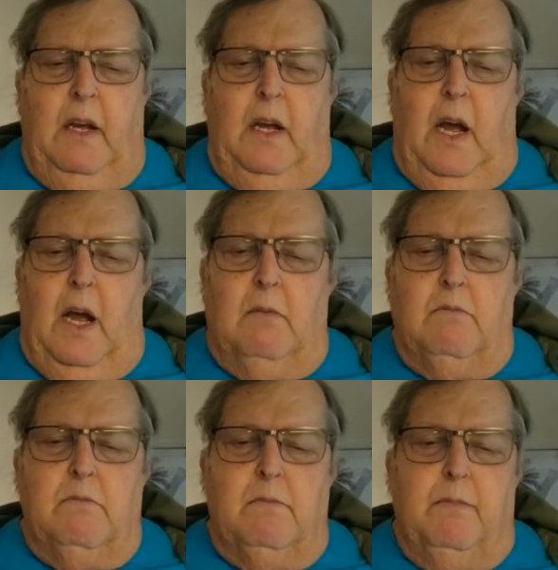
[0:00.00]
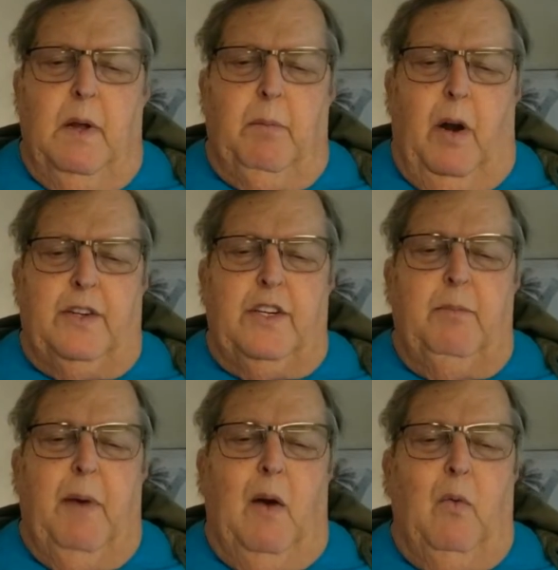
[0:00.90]
brought to
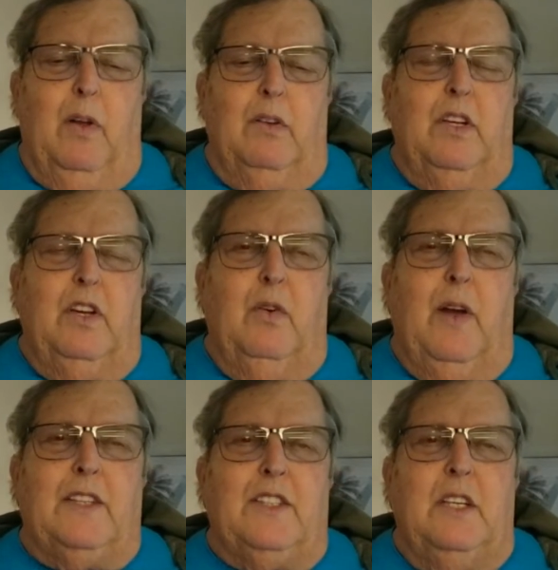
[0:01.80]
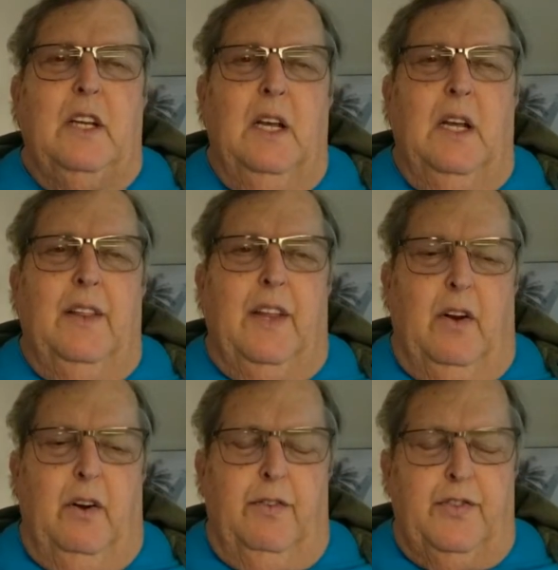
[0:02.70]
you by Will U.S., the
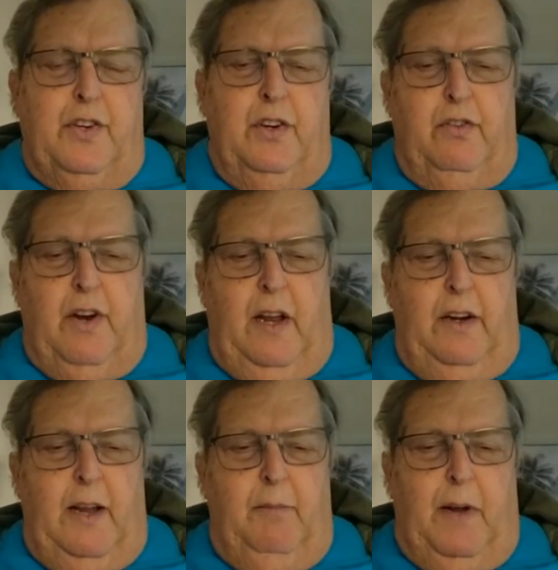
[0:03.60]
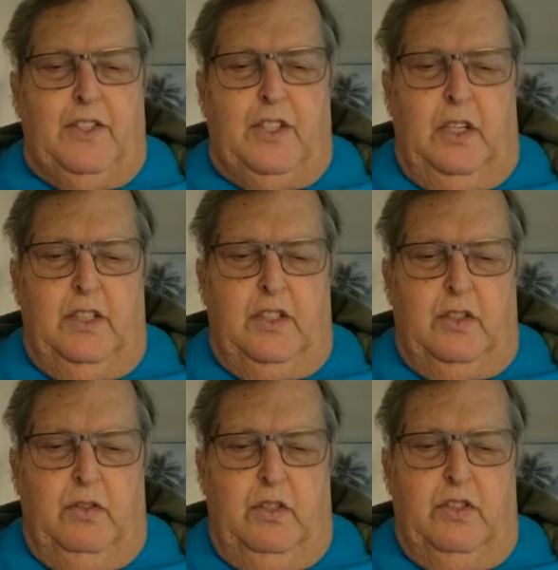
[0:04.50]
owner of Scoot Around, and by
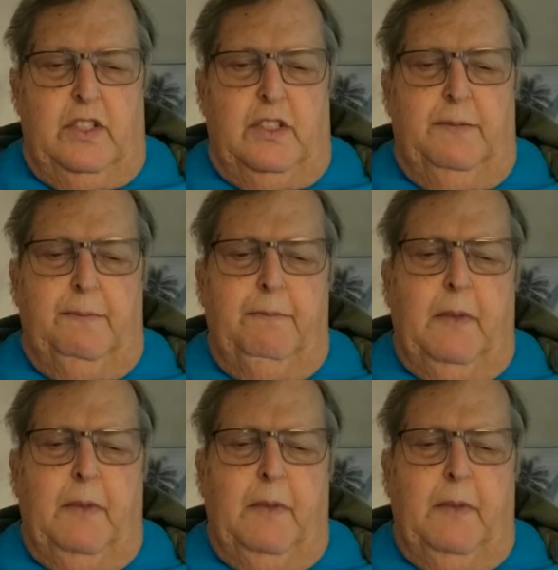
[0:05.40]
Chilliescruises.